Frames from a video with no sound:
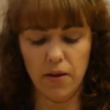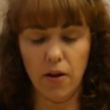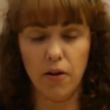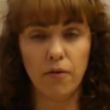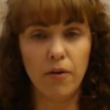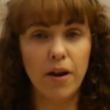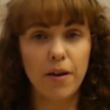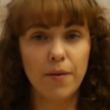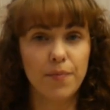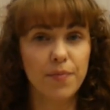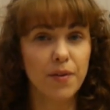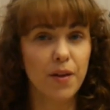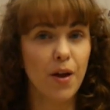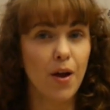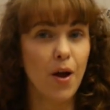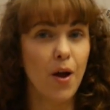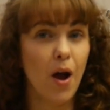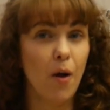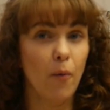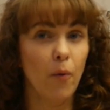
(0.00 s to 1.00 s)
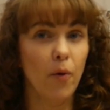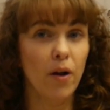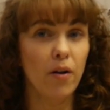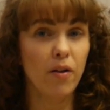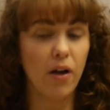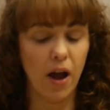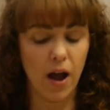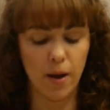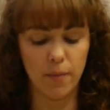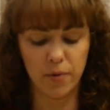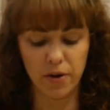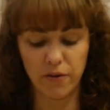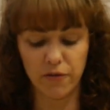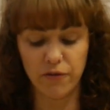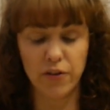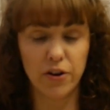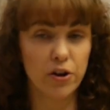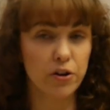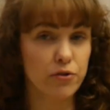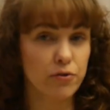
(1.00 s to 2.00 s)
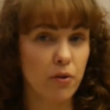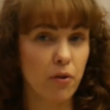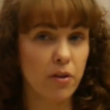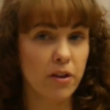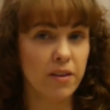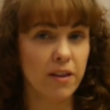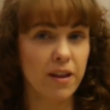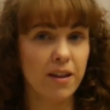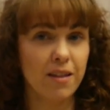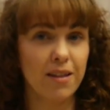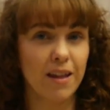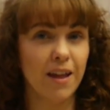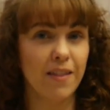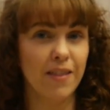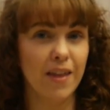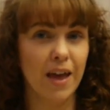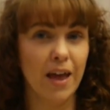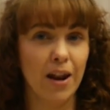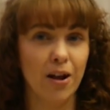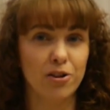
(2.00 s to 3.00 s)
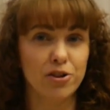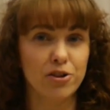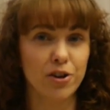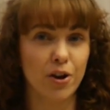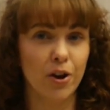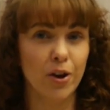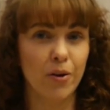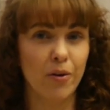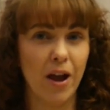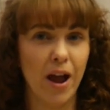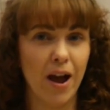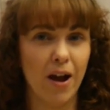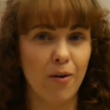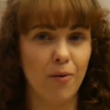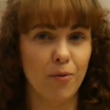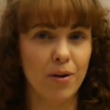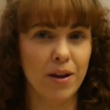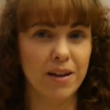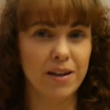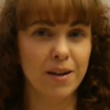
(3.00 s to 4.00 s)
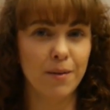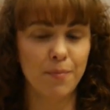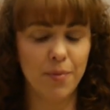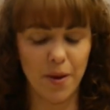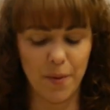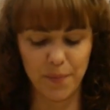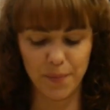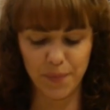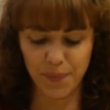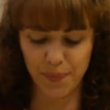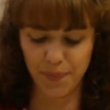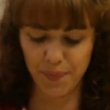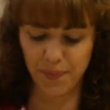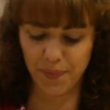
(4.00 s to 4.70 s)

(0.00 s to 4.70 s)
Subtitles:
All right, well, I'm going to finish rolling these and then I'll show you how we dip them.